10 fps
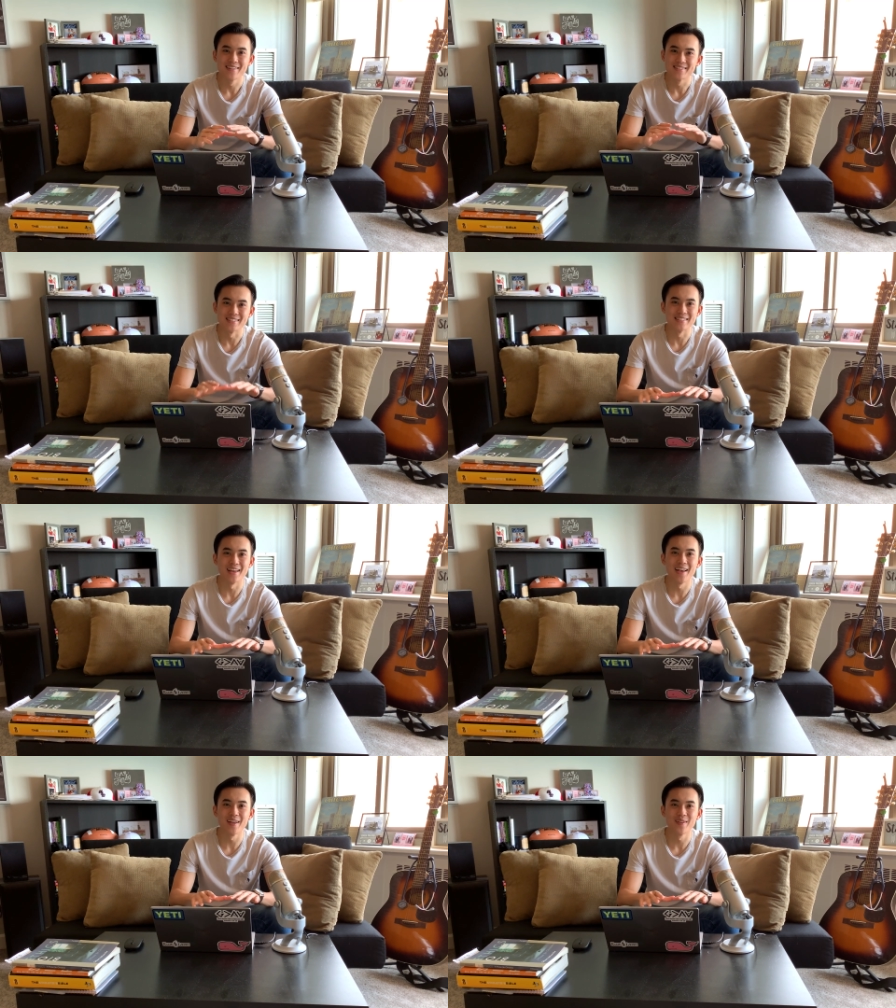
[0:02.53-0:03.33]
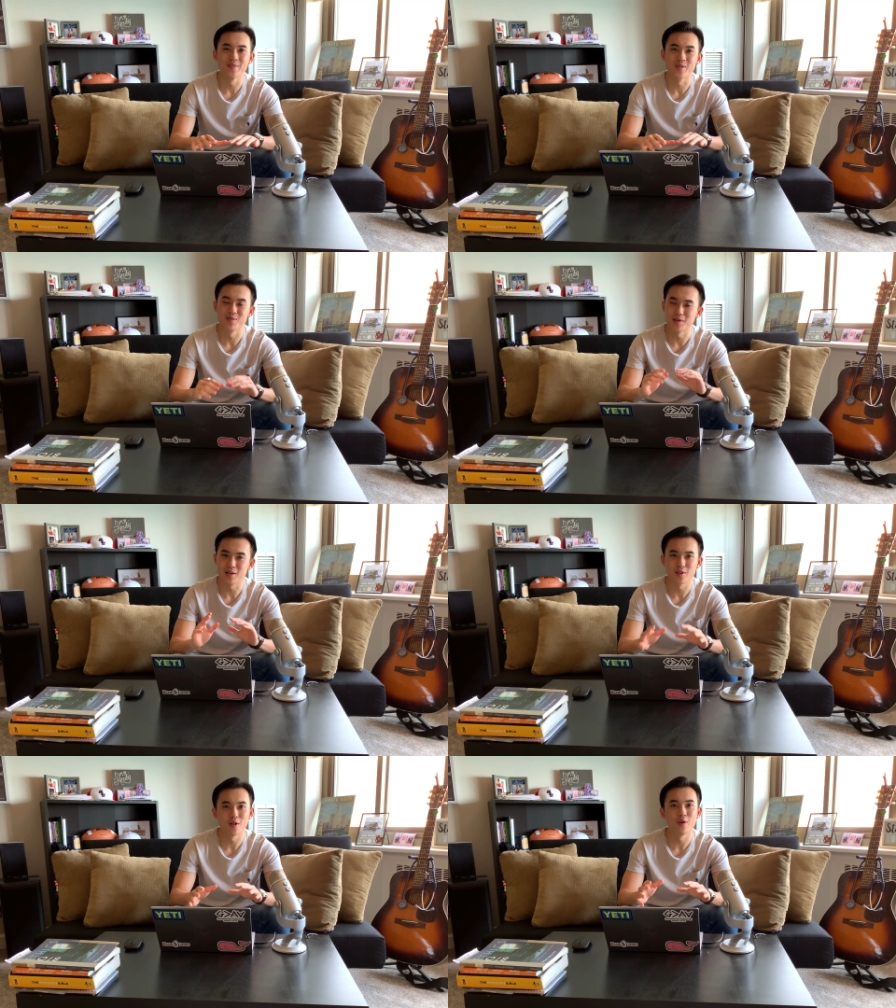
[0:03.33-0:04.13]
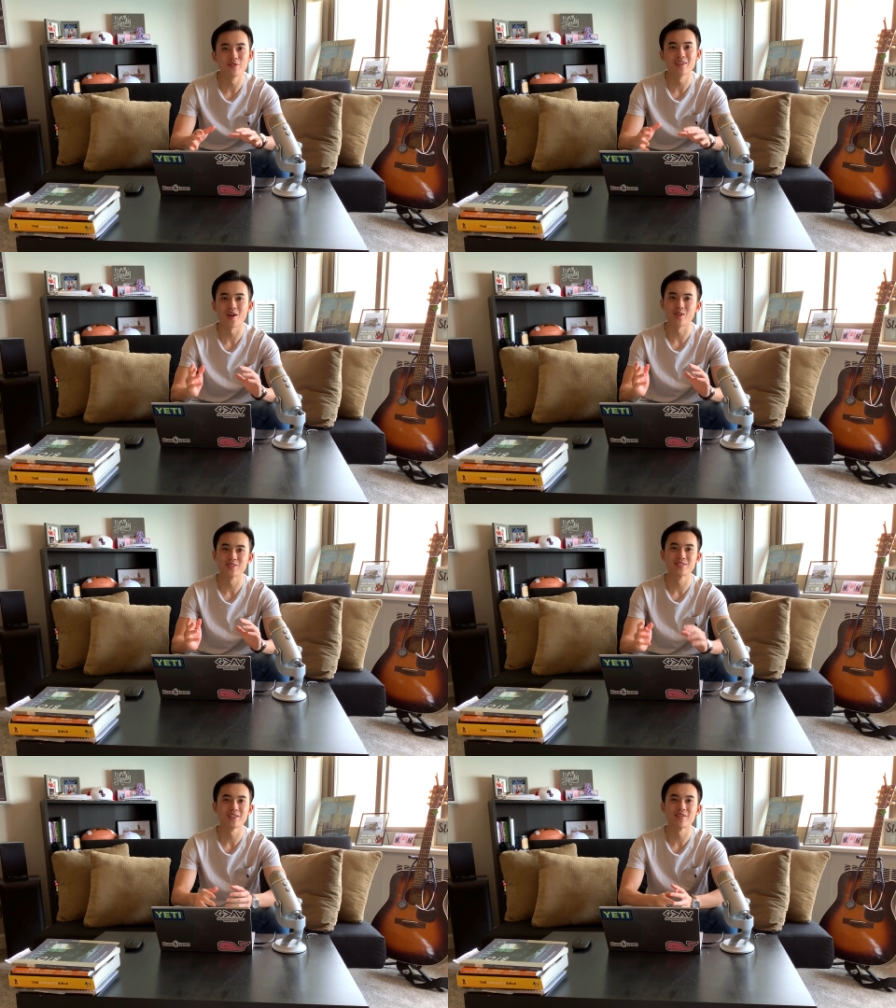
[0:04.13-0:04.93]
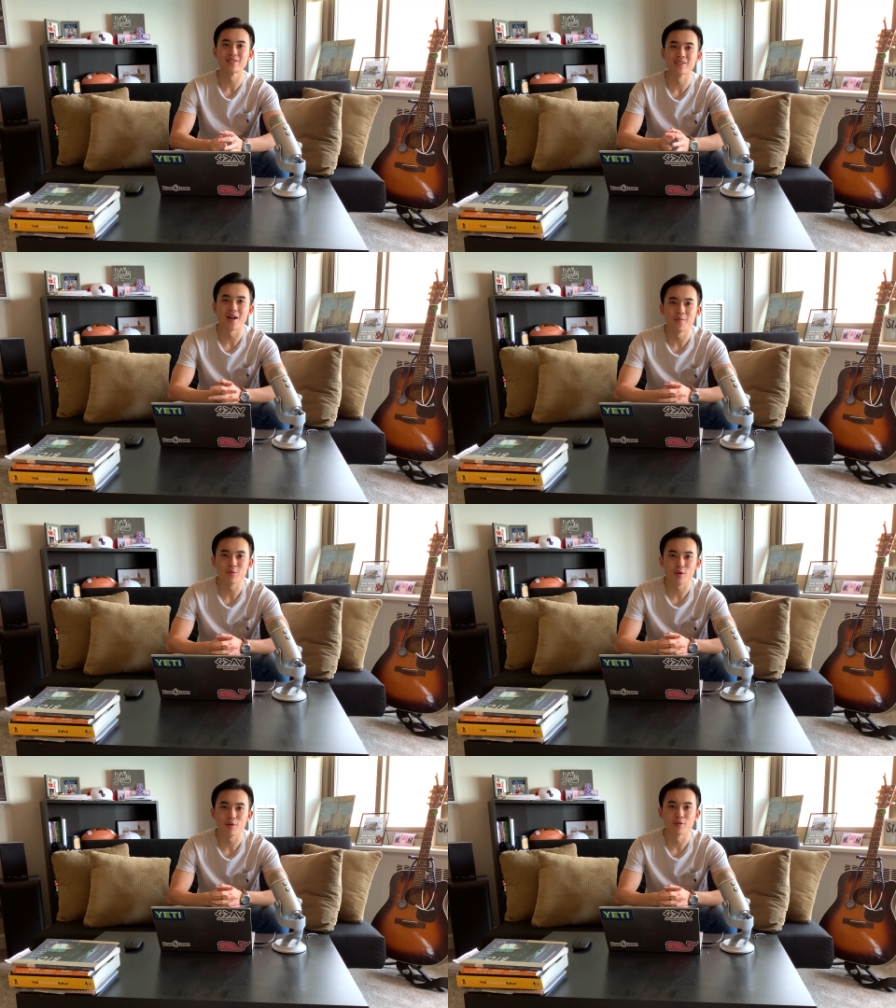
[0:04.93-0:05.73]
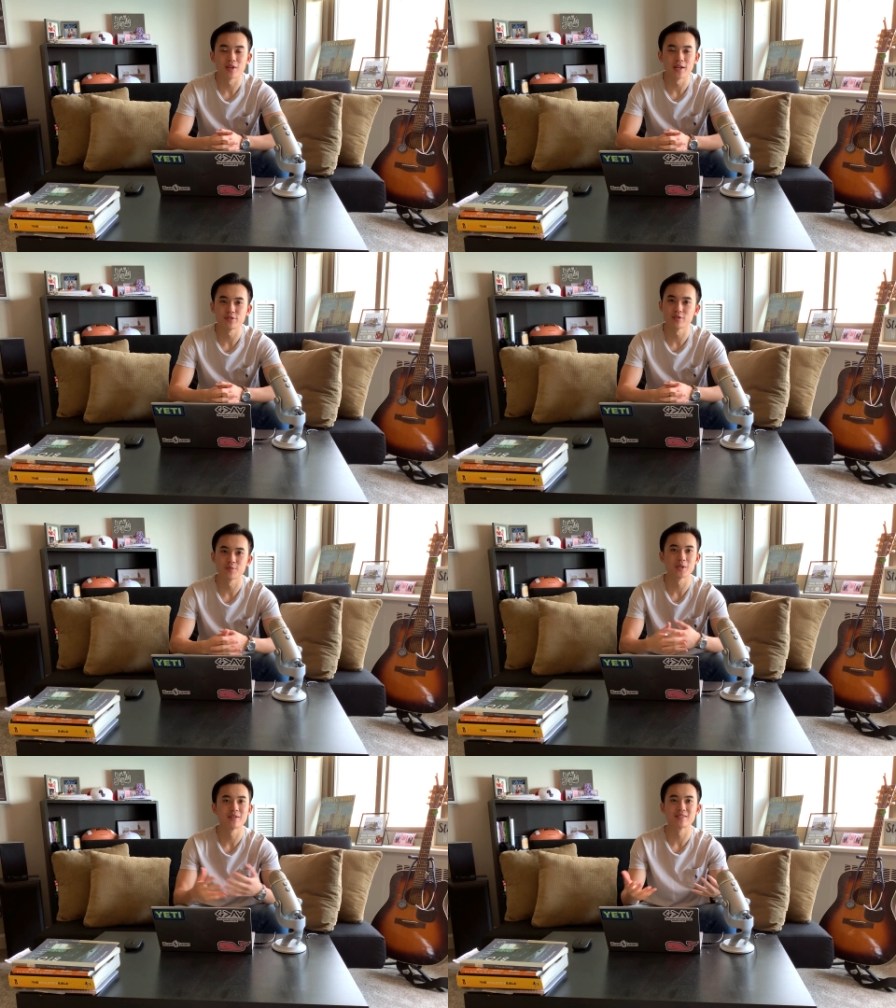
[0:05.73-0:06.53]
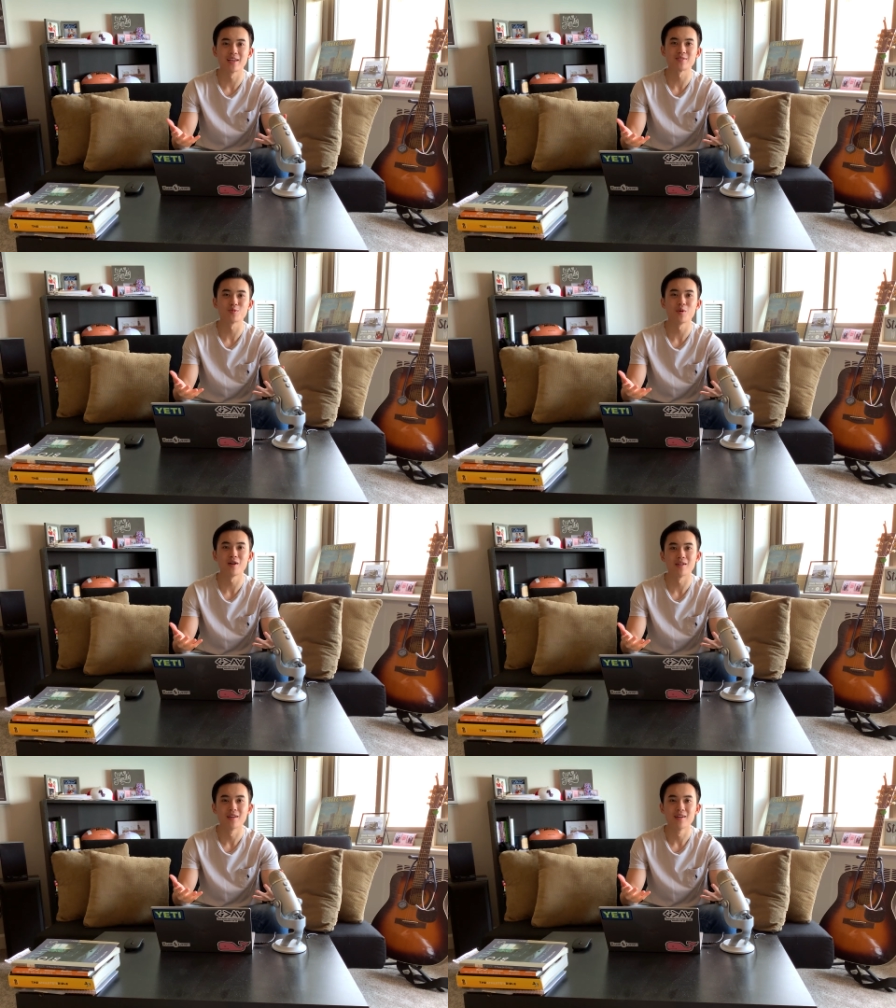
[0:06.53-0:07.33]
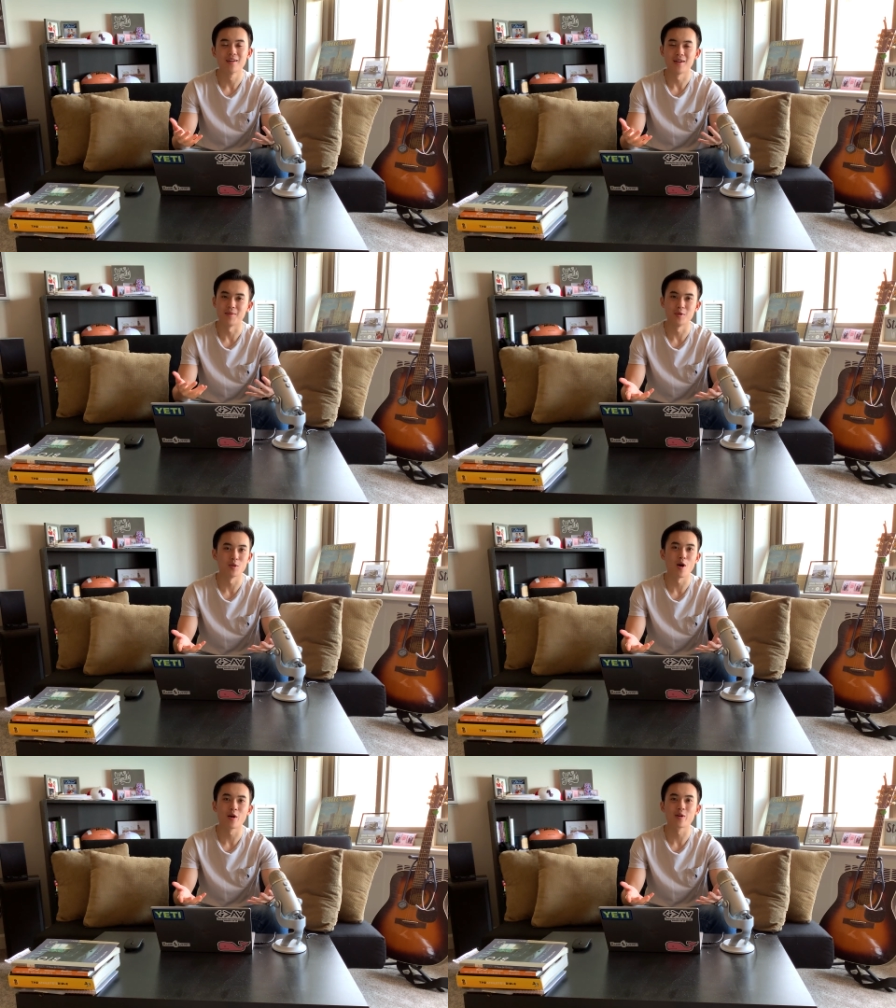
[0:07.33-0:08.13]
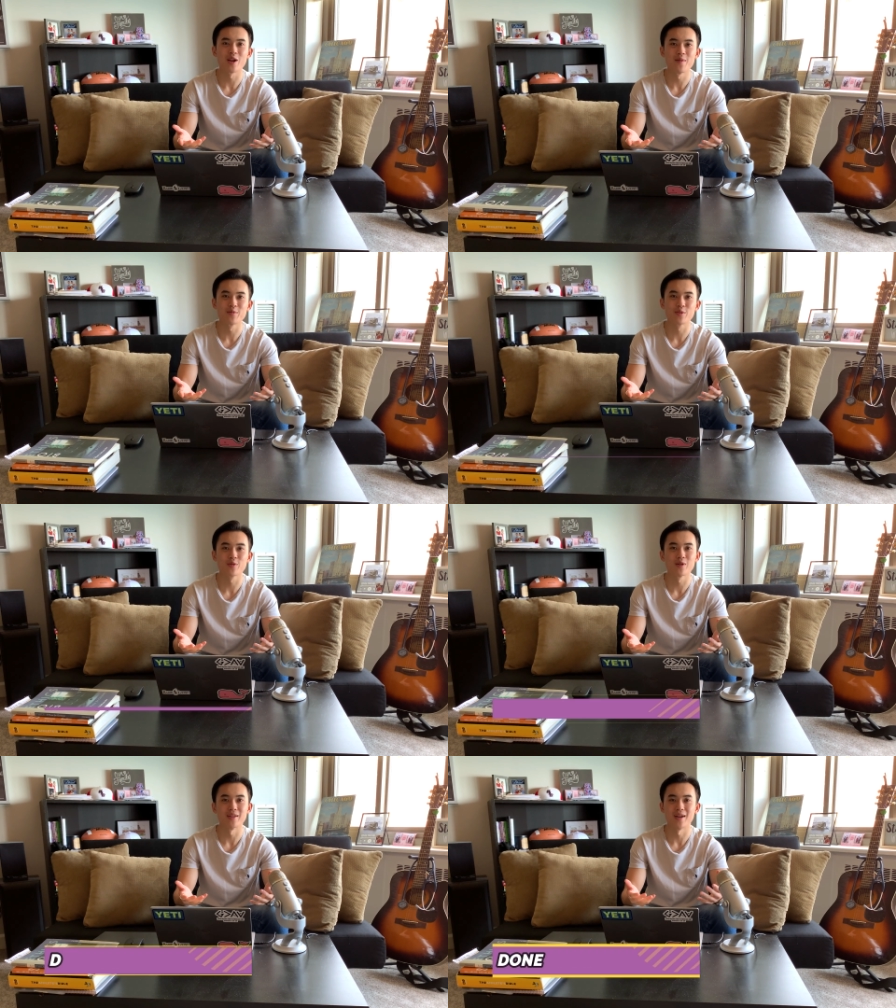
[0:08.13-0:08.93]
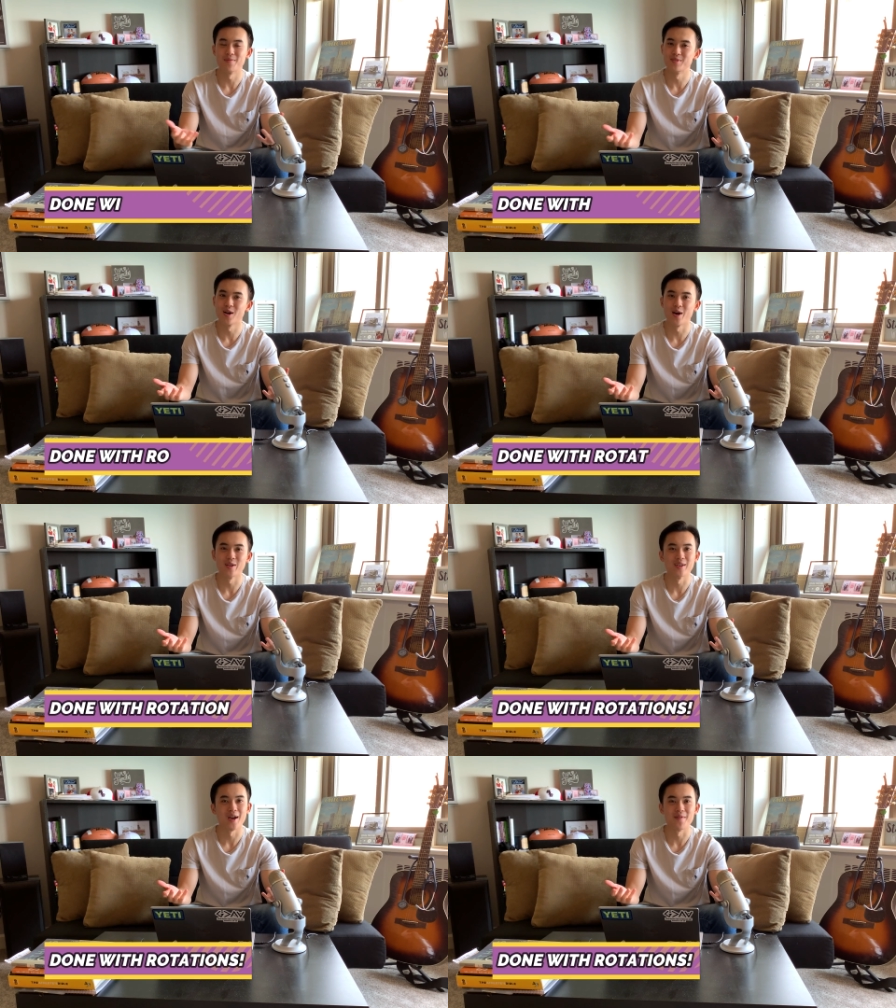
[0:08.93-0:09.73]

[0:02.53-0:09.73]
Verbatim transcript: Today, we're going to be closing our series on M3 rotations because guess what? I'm no longer an M3. I'm done.